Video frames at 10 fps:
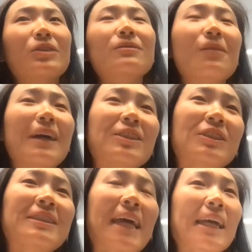Good
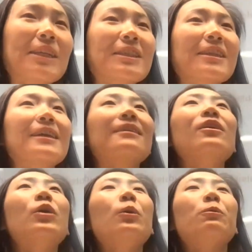question. Actually,
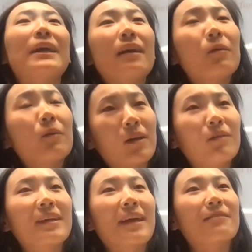right now we
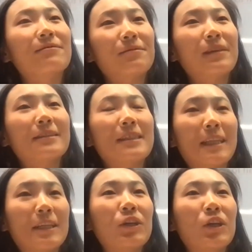only have the
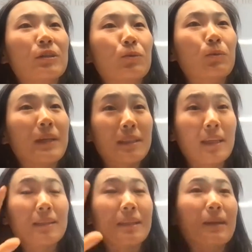lineage
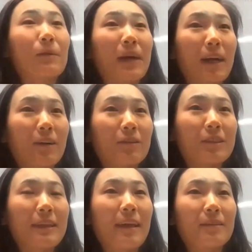within a data
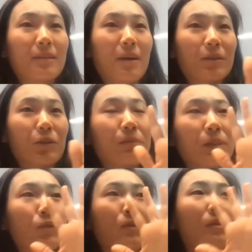warehouse and also
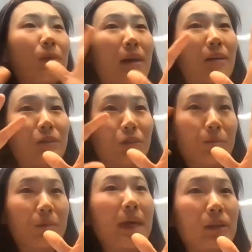between the warehouse to
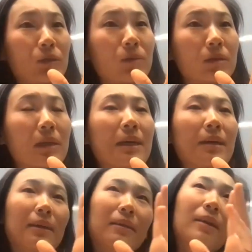BI tools.
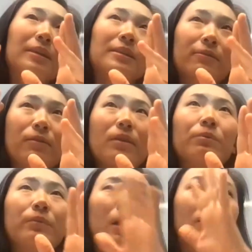Like honestly, from